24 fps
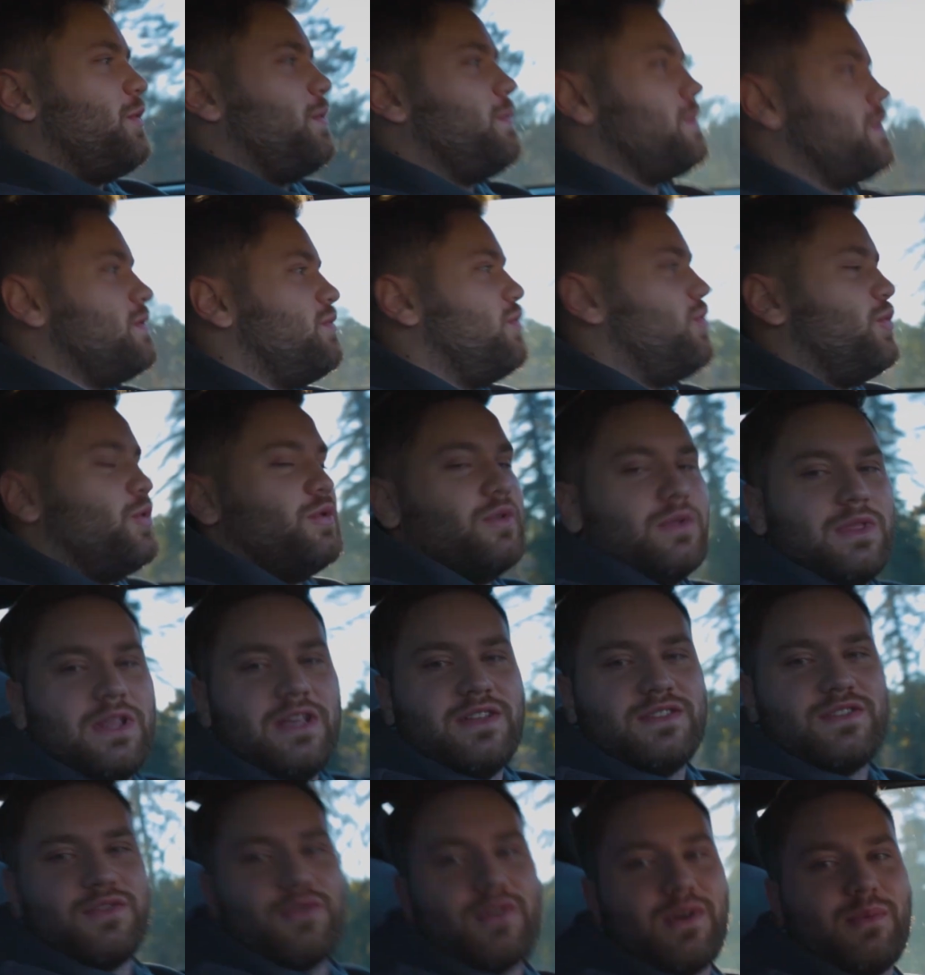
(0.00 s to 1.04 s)
we were rudely
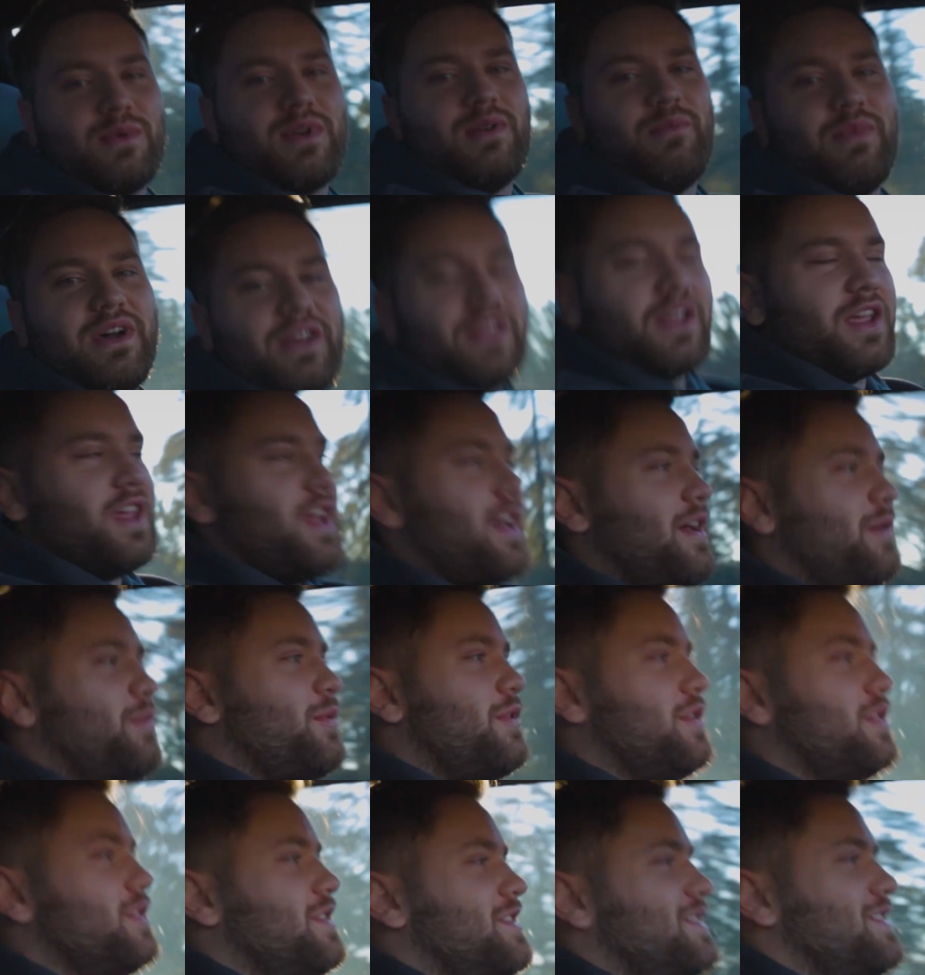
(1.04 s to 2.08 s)
interrupted by the
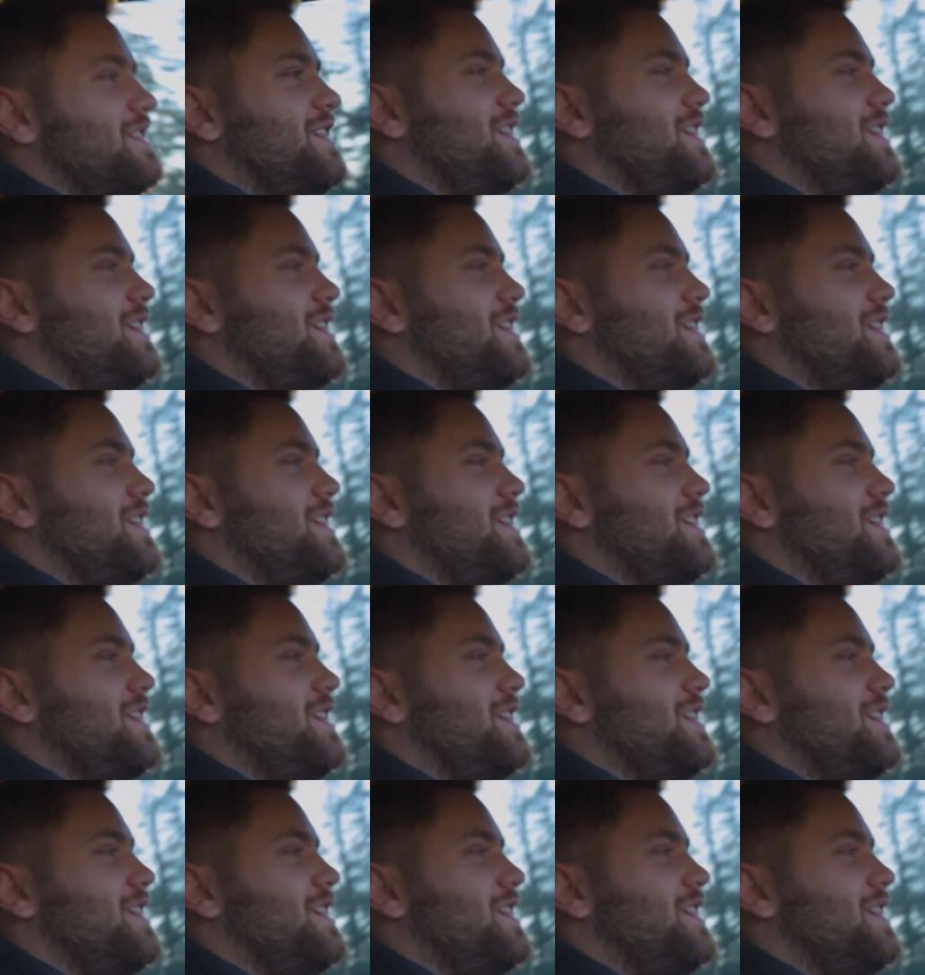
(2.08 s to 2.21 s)
camera